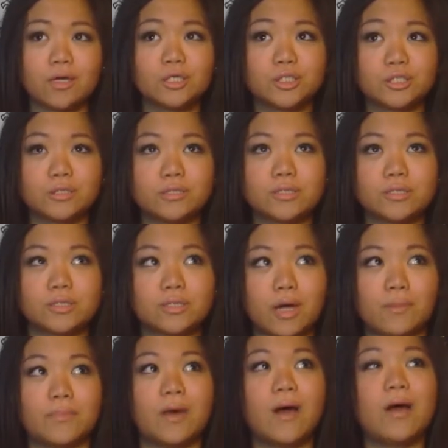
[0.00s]
she's
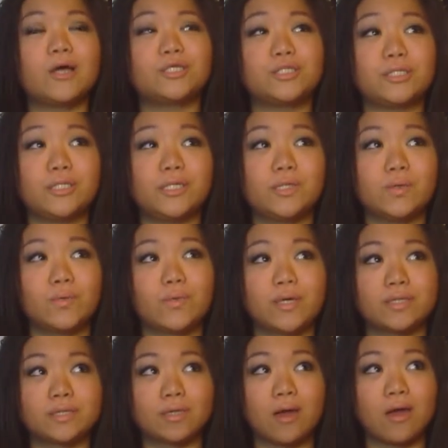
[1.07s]
dumb. She was